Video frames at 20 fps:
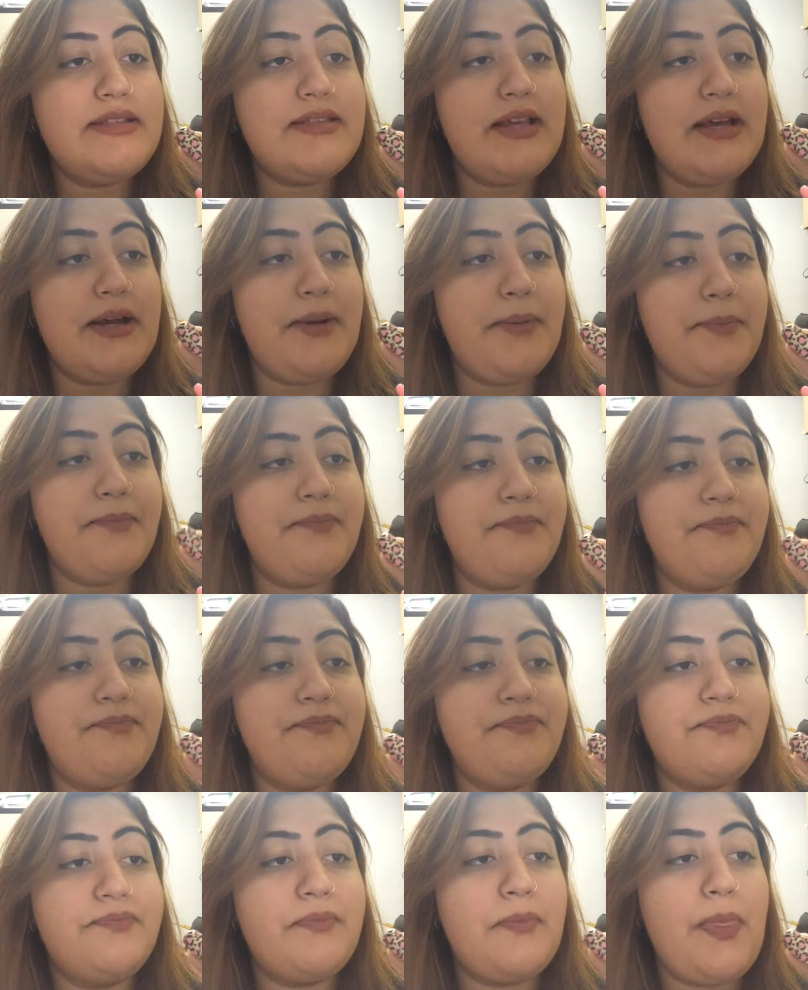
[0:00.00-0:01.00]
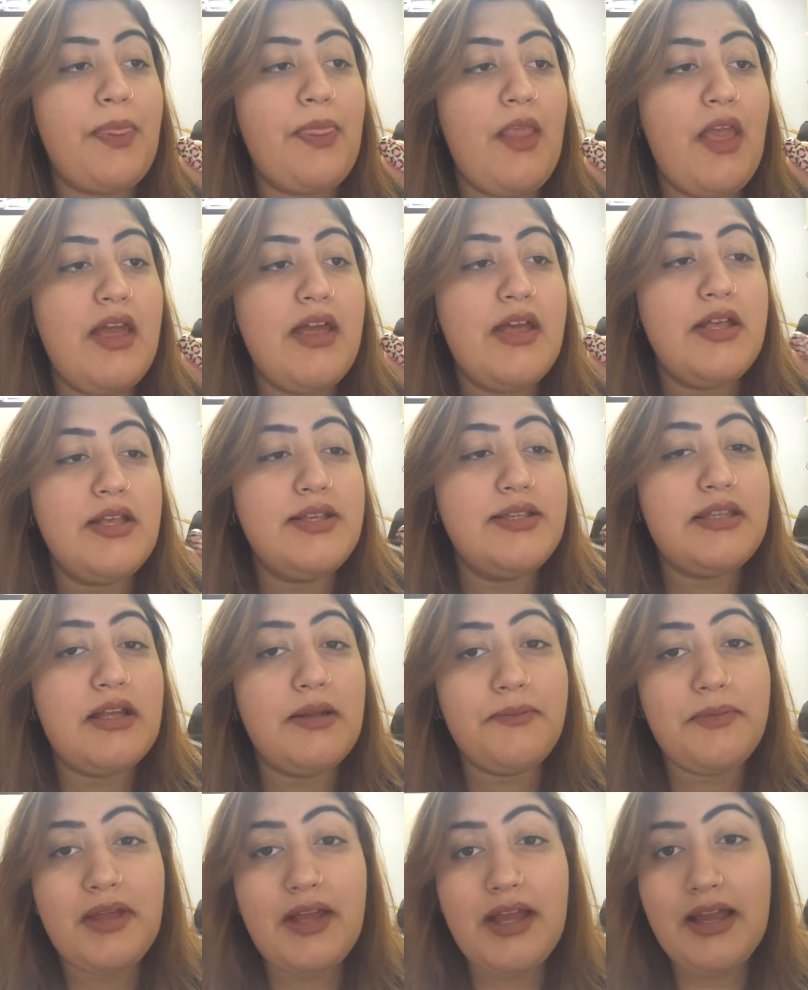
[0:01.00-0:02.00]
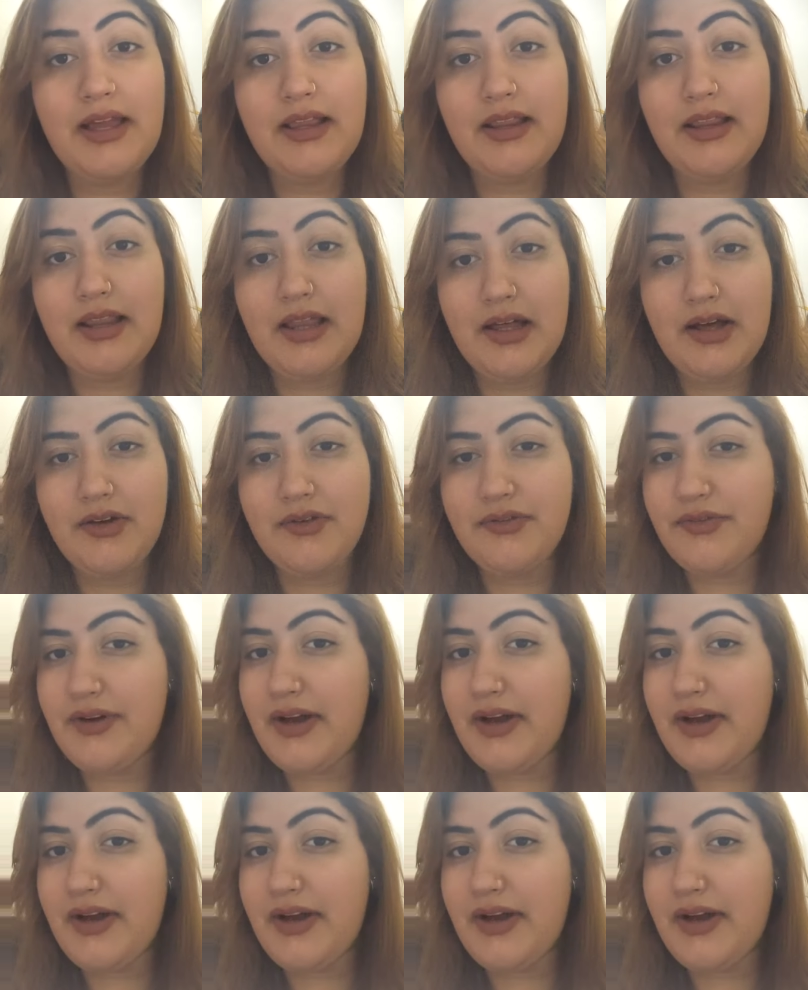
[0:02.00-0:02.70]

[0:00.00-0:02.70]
hands down. Um, something I love.